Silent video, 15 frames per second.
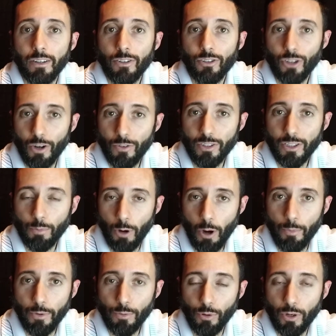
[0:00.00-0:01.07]
serves its
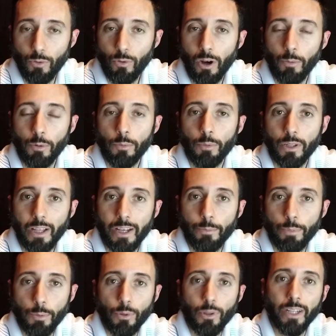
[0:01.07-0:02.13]
purpose pretty well, but a lot of
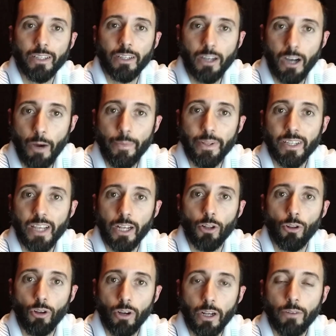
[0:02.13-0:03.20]
people like to come and take a
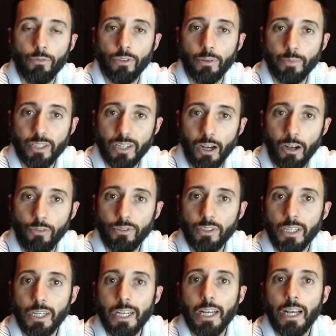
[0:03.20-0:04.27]
look for themselves
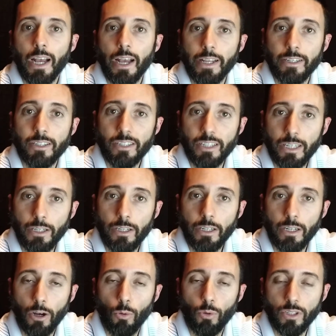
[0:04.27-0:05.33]
and see
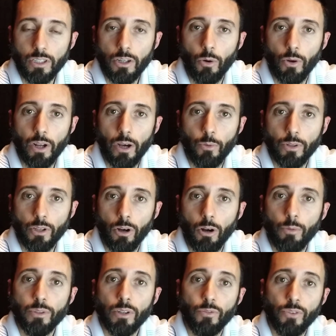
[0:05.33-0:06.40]
what's going on with the
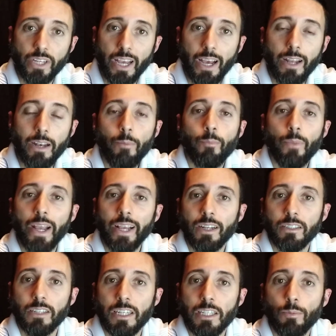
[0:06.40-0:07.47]
home. So if you can, make it
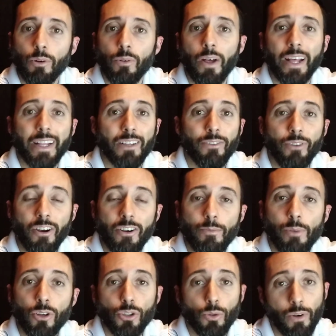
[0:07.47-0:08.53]
accessible. At the very
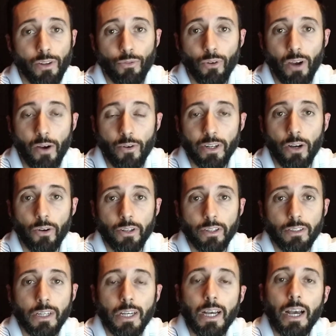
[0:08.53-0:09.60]
most, 24-hour
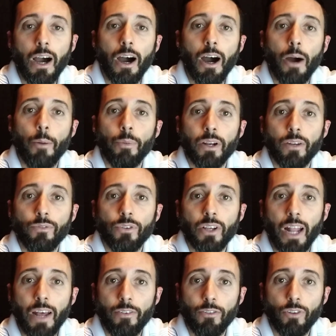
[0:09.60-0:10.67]
notice, but if you
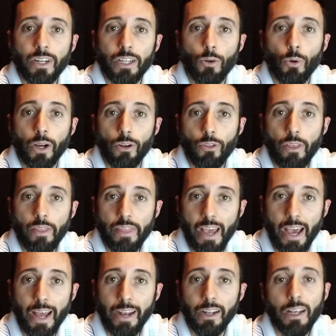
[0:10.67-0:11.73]
can have it ready quicker than
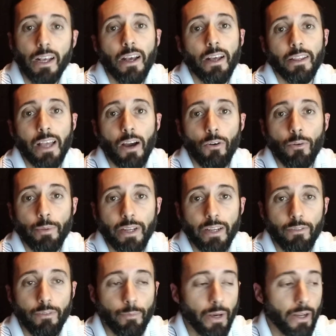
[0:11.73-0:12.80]
that, that would be
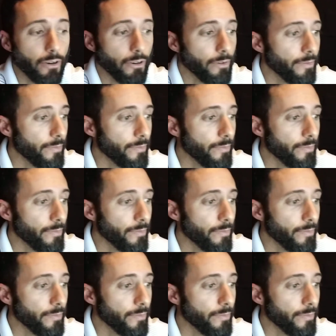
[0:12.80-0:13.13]
even better.